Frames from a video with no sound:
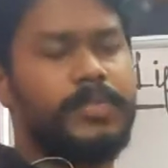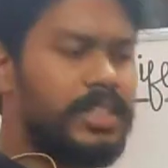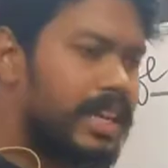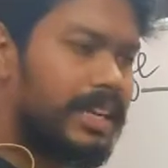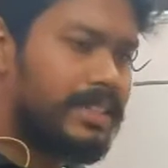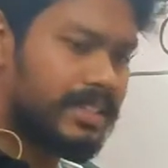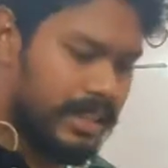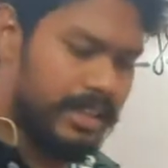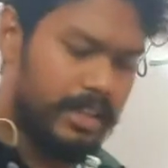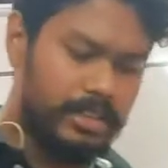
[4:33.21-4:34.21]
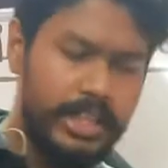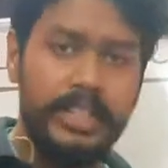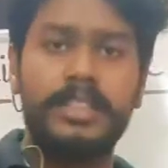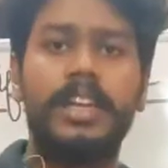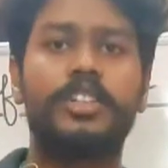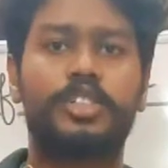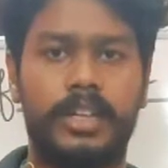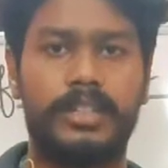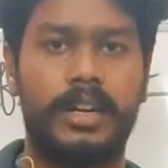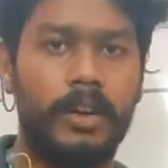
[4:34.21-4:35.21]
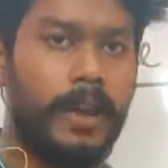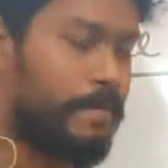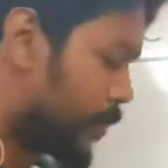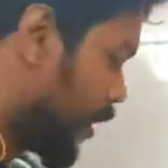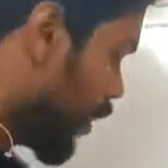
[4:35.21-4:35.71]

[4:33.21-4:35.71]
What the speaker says: They are just changing their structure. Okay.